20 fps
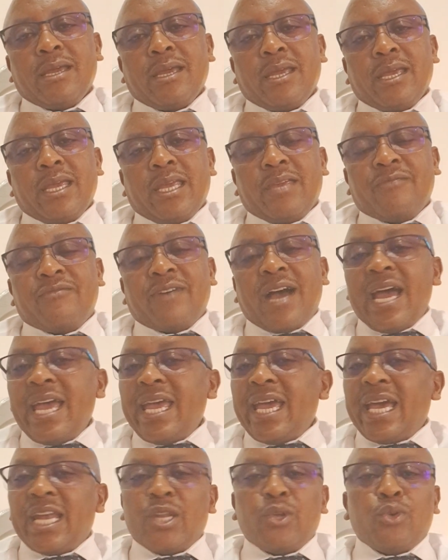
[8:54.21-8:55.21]
if I
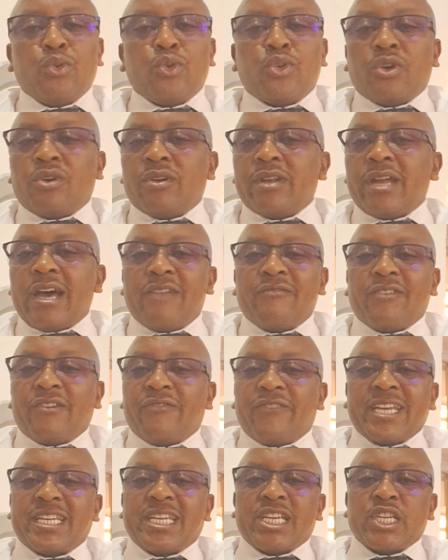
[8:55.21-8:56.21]
and you don't have a
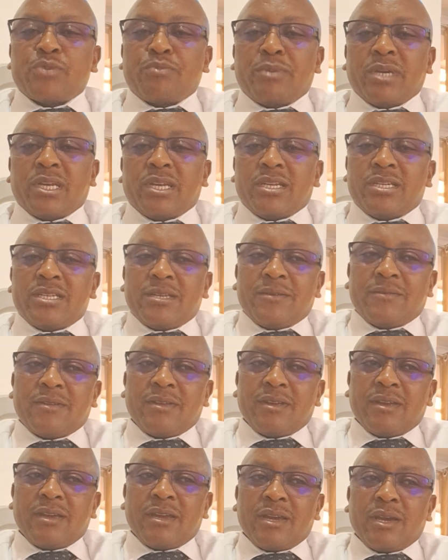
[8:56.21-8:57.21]
fighting spirit,
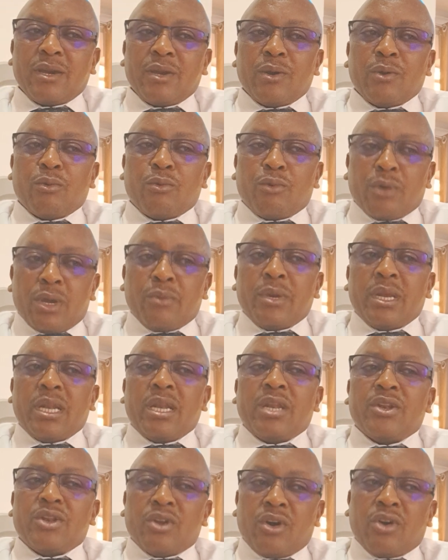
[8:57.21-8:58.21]
we will
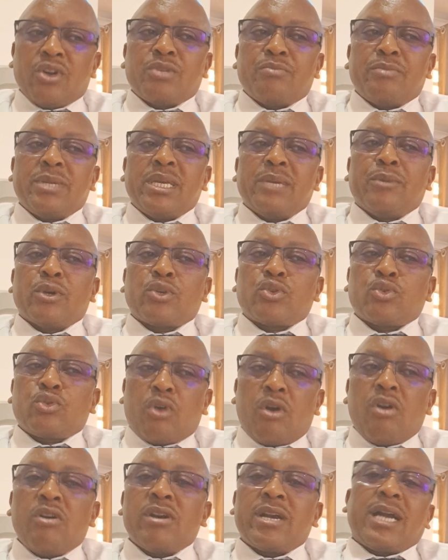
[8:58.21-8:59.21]
not be able to
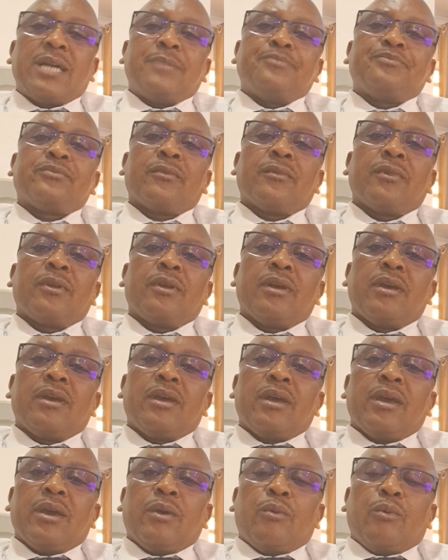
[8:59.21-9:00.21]
conquer.
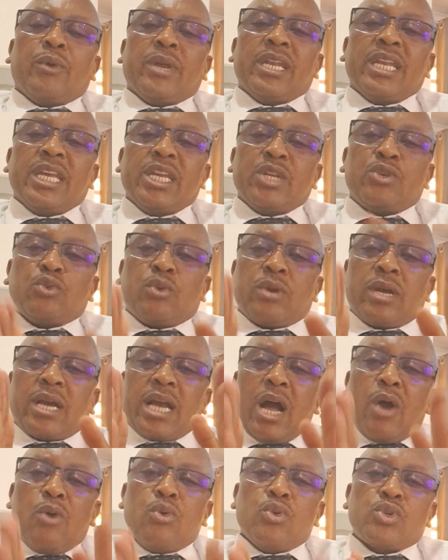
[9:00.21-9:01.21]
We need to
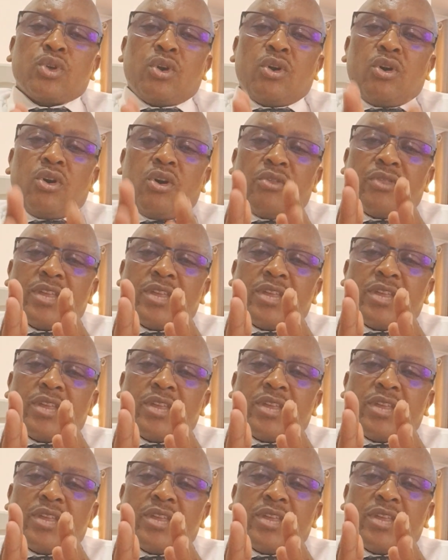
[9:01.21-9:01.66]
count all the